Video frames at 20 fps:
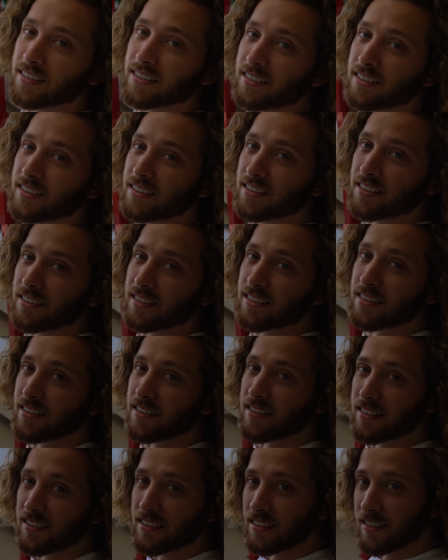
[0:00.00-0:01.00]
grief for doing
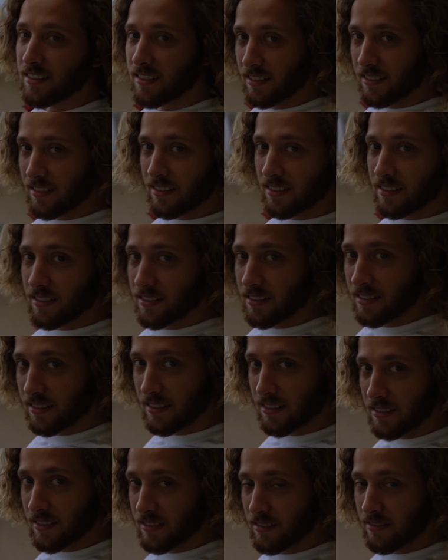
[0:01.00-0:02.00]
things that are like
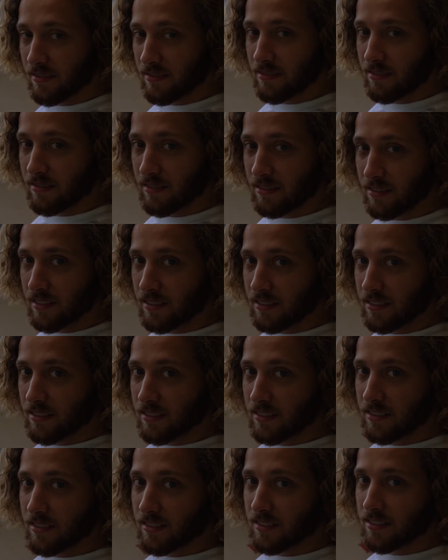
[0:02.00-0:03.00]
actually important.
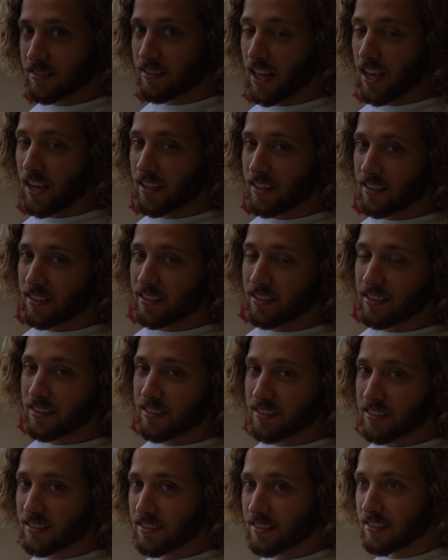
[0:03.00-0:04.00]
Like, you go
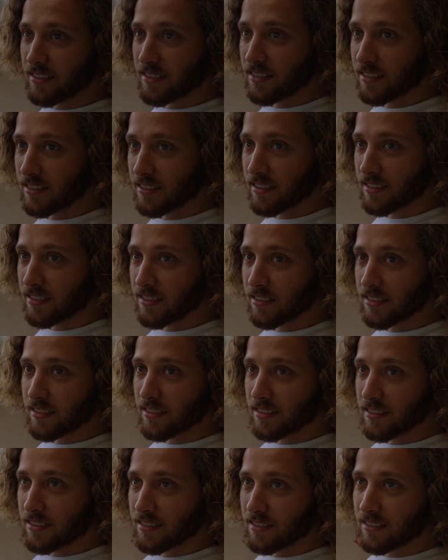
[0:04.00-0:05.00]
to an opera
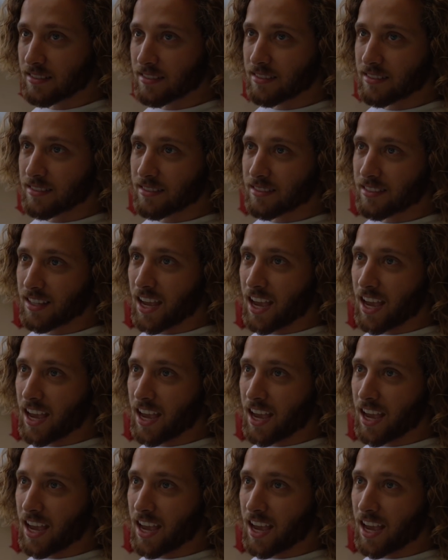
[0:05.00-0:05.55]
last night.